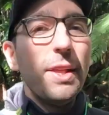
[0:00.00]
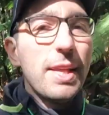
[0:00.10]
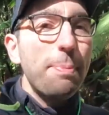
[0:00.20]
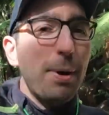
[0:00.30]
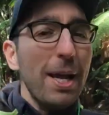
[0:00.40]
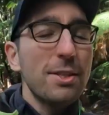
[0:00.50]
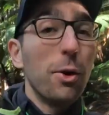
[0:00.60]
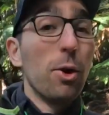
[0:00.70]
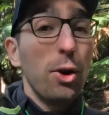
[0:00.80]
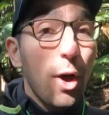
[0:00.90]
They place
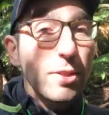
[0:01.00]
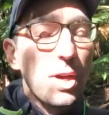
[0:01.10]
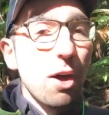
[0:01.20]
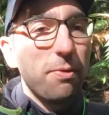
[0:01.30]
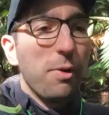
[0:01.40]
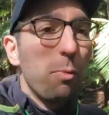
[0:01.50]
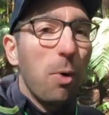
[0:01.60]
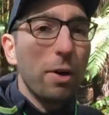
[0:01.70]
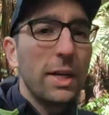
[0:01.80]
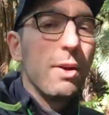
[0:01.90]
a lot of
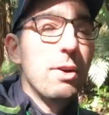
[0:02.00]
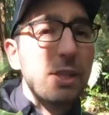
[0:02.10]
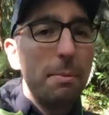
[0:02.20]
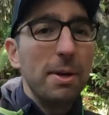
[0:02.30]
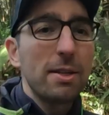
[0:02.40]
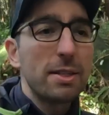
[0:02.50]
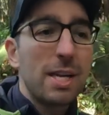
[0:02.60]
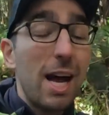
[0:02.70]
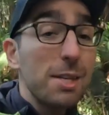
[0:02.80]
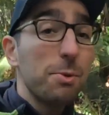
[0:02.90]
working holiday makers
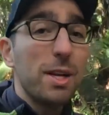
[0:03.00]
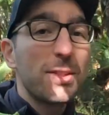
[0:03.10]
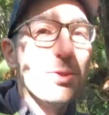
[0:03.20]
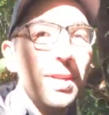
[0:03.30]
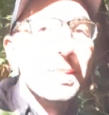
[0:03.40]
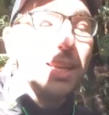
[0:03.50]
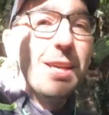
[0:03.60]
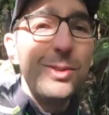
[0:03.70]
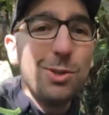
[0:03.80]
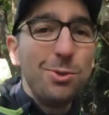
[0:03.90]
as well as students
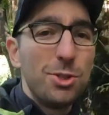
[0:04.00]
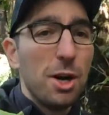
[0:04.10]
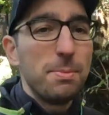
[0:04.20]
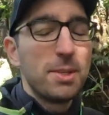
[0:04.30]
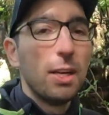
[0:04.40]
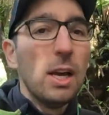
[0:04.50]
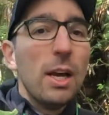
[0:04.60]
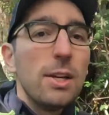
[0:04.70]
into jobs.